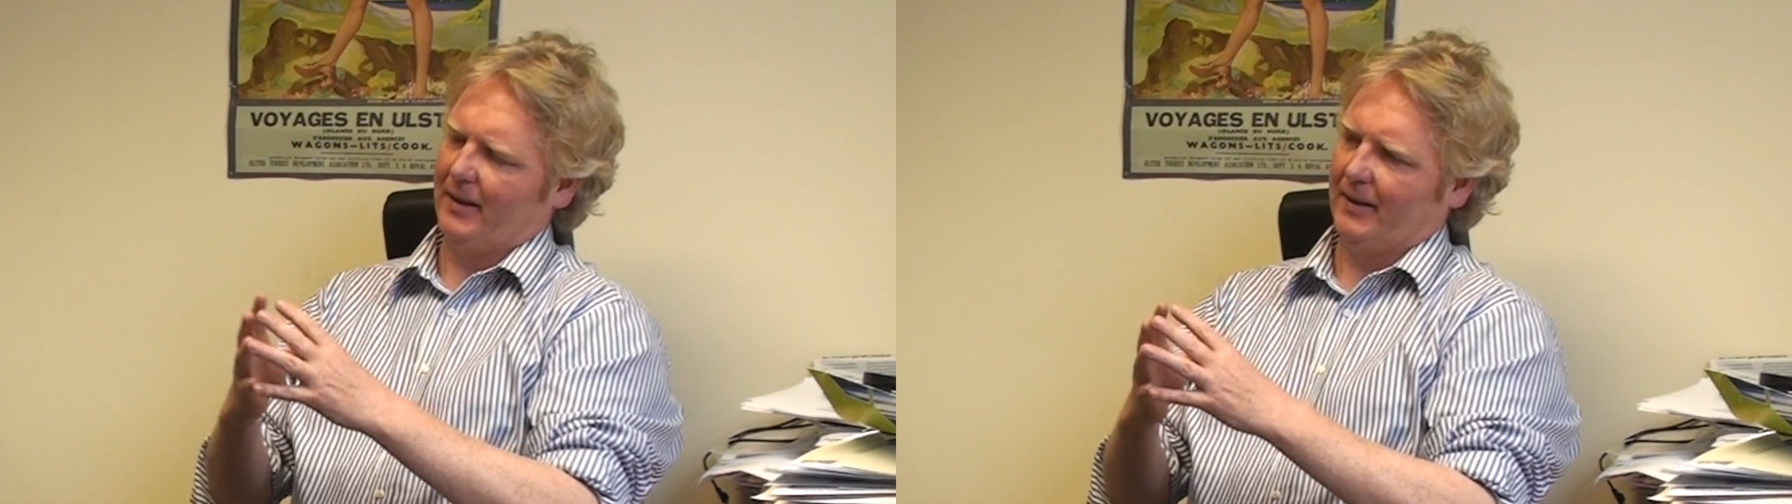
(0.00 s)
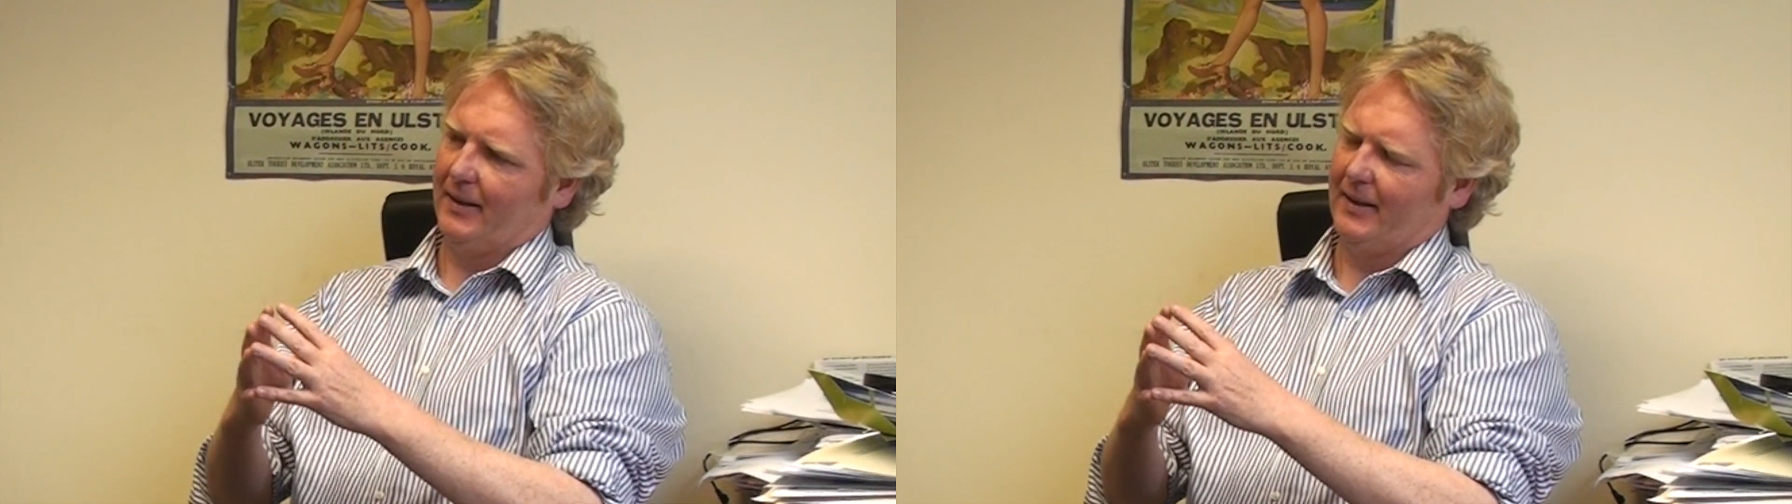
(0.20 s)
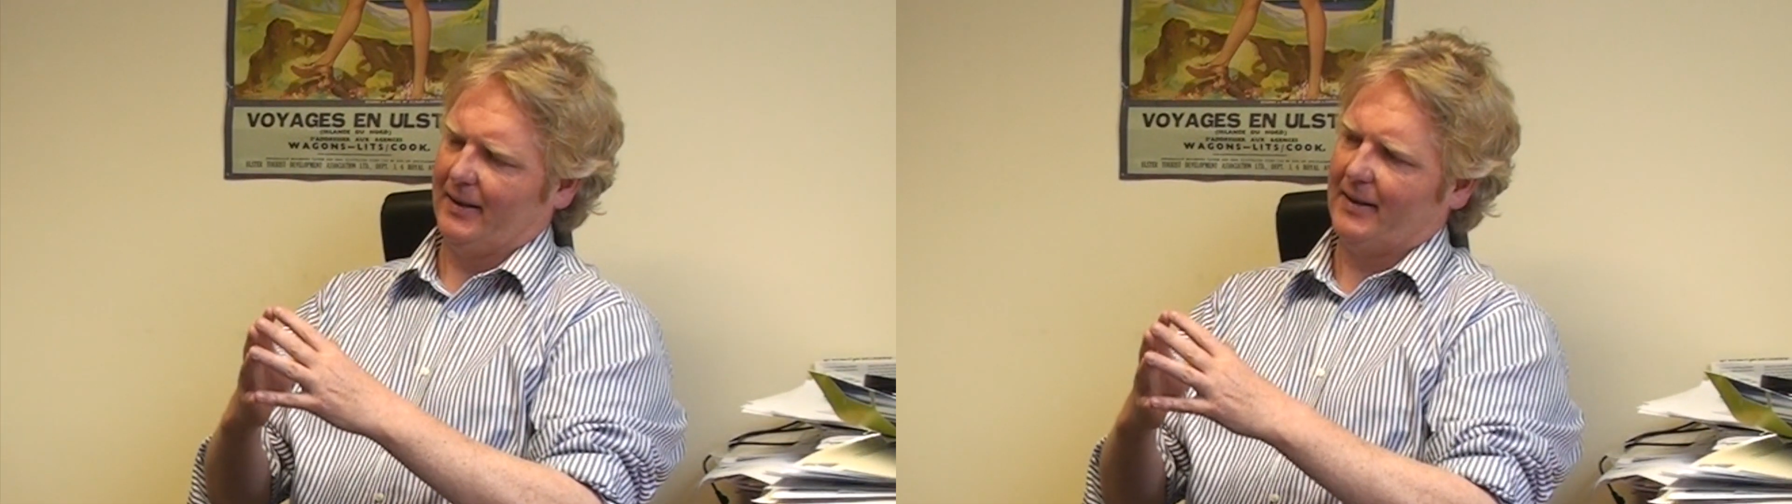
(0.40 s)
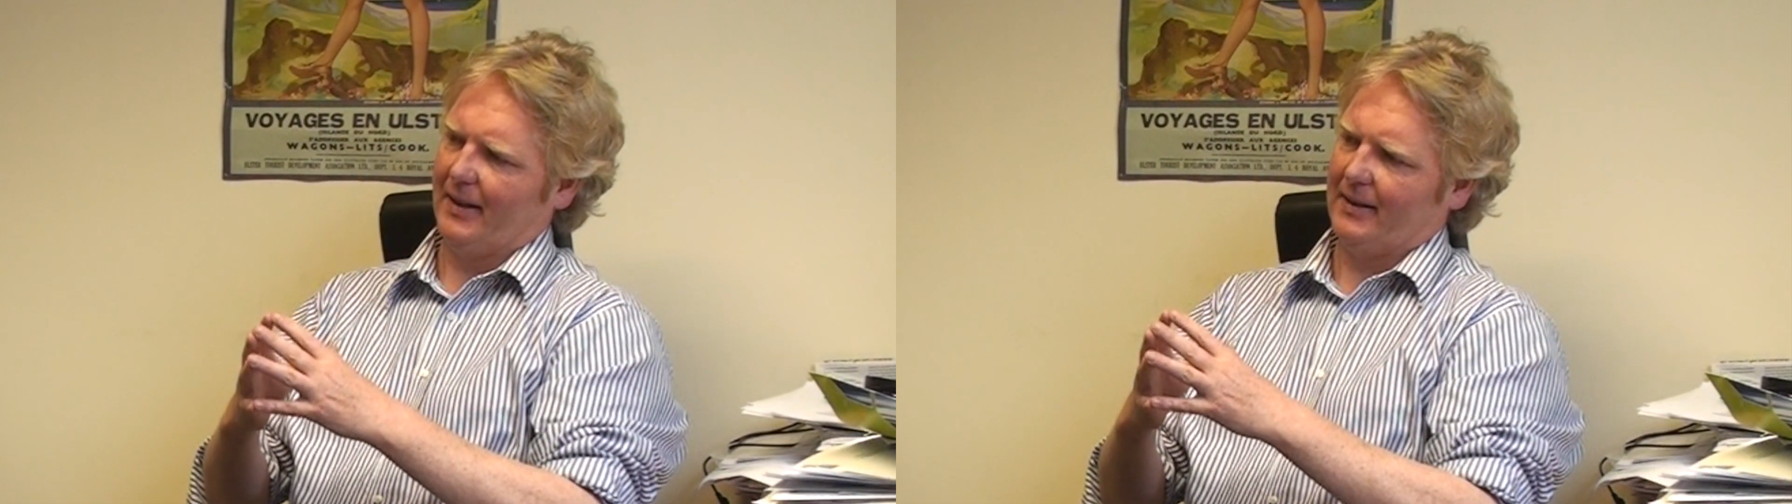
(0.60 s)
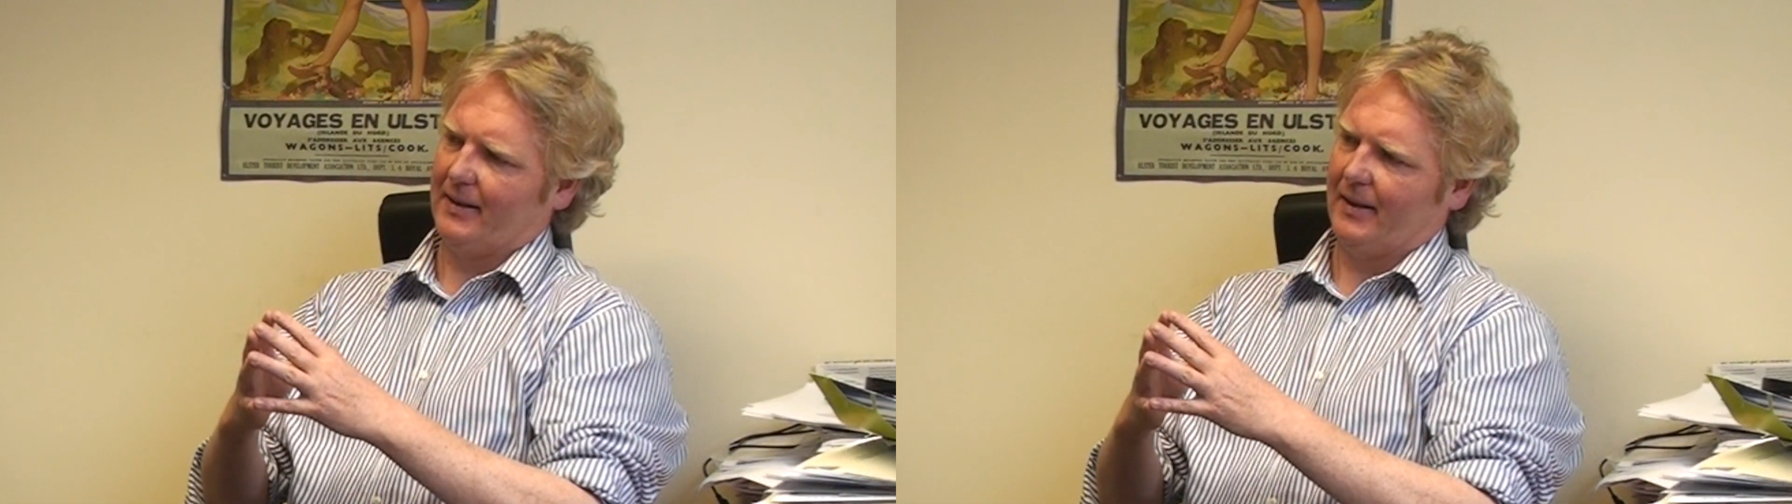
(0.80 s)
in the
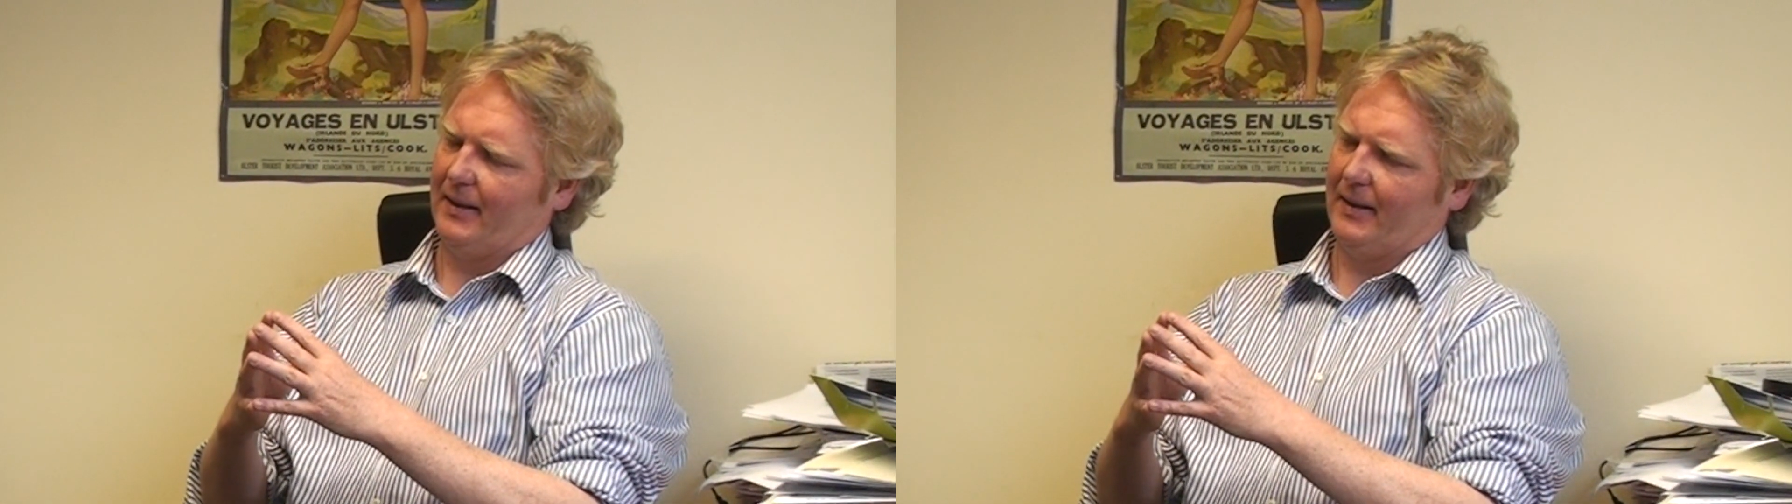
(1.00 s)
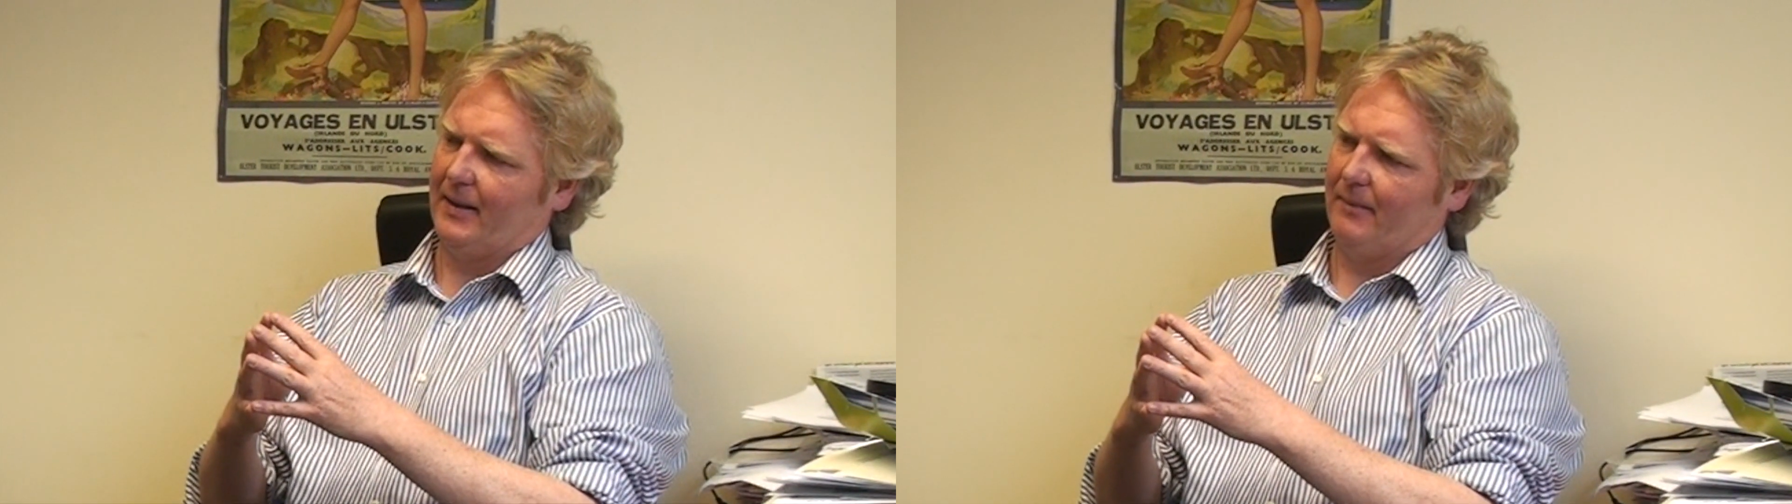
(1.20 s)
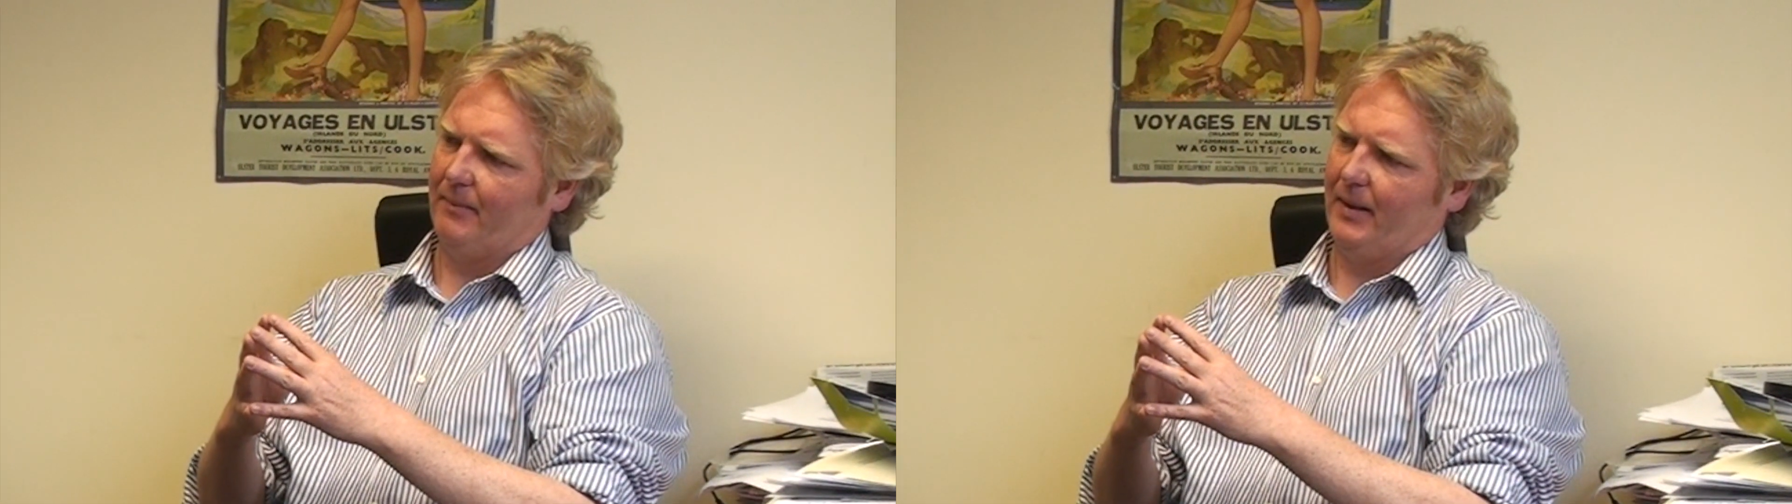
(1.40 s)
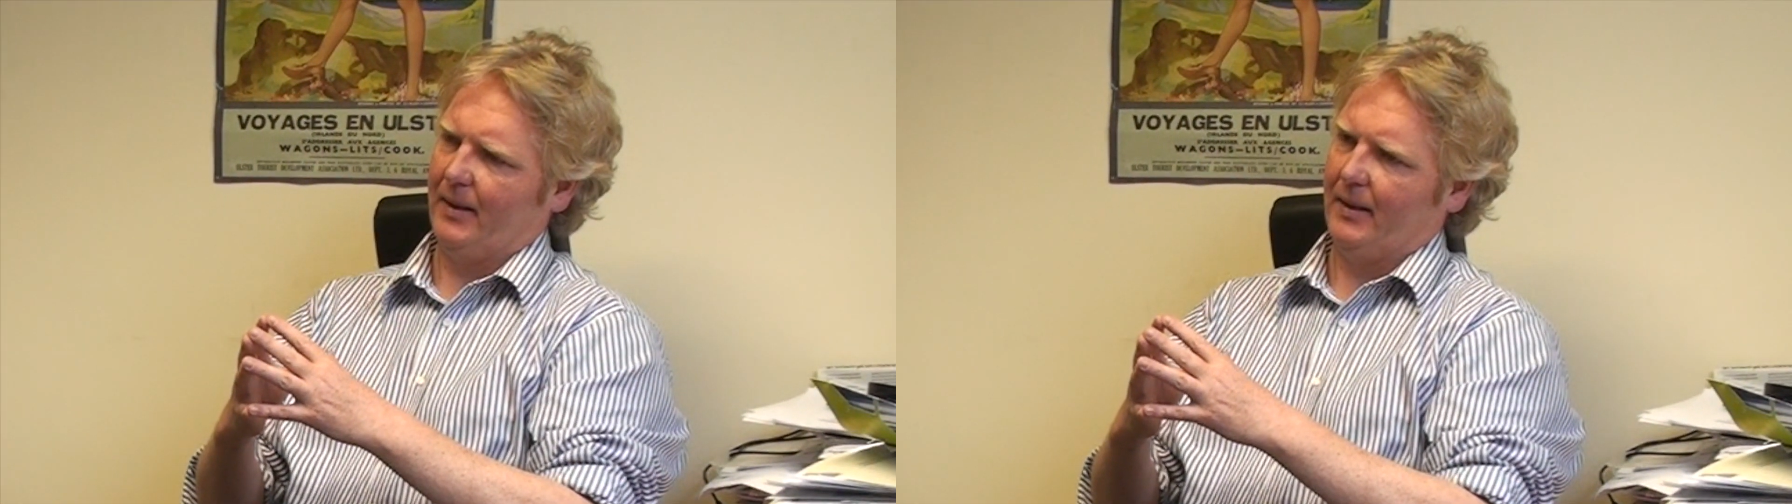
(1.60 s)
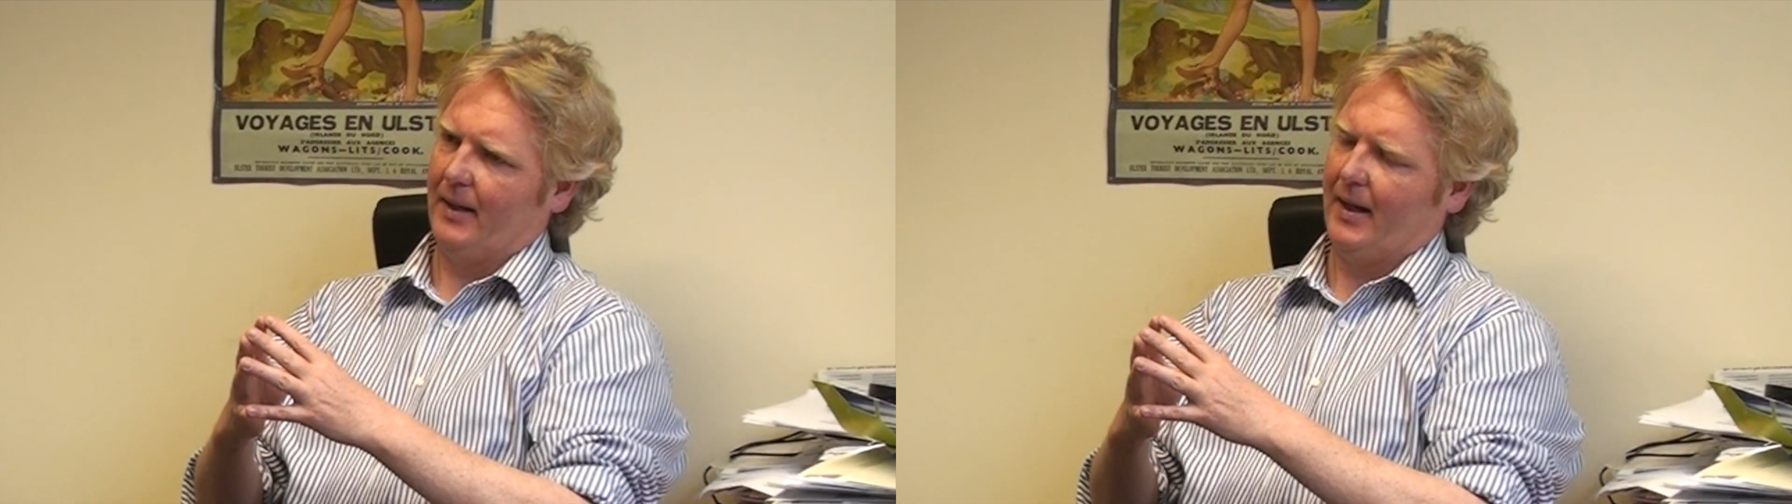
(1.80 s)
sense that it can
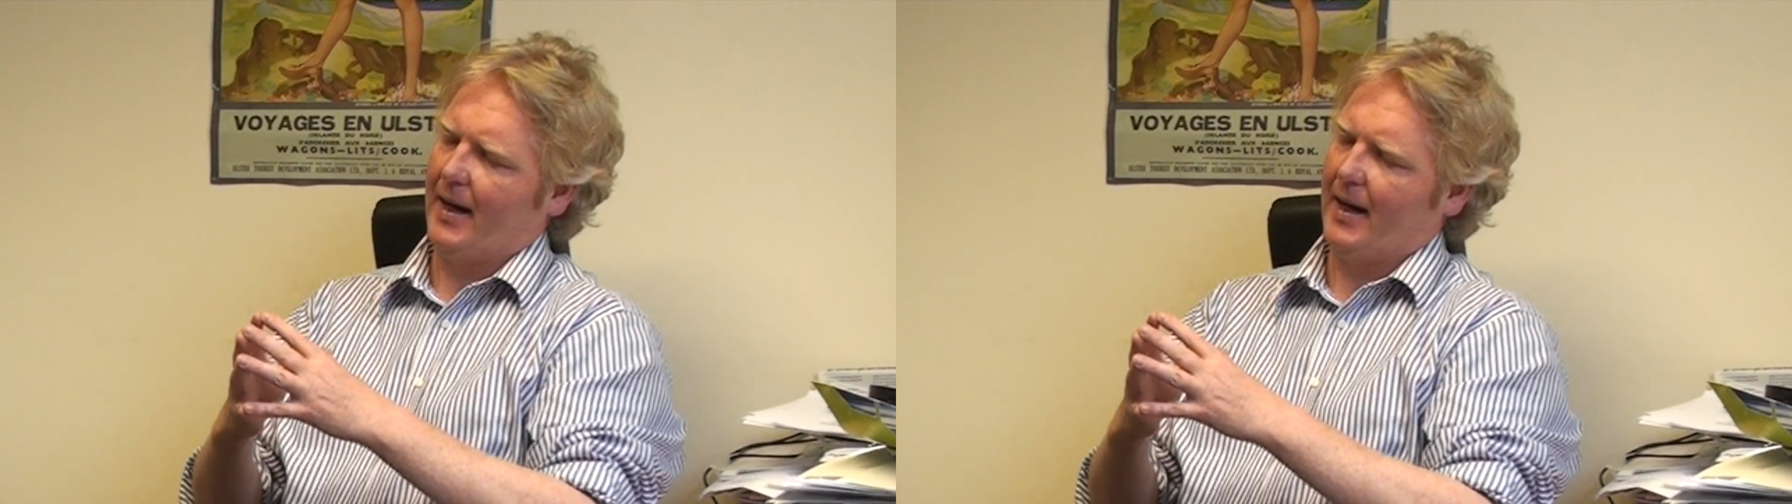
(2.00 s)
be